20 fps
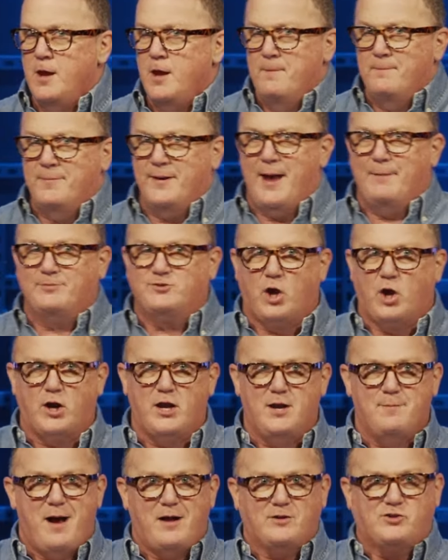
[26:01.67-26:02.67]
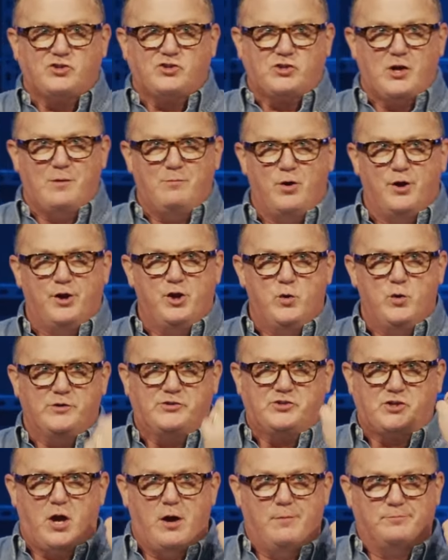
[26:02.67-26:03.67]
But I'm talking about someone who has
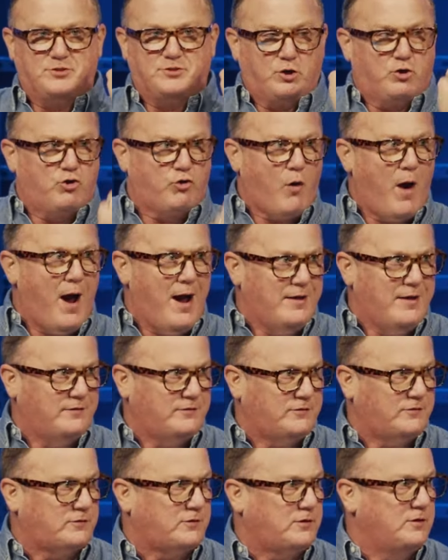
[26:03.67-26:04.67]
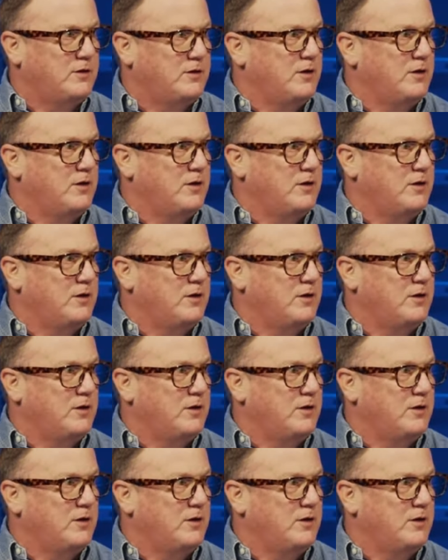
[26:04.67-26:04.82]
come to Christ,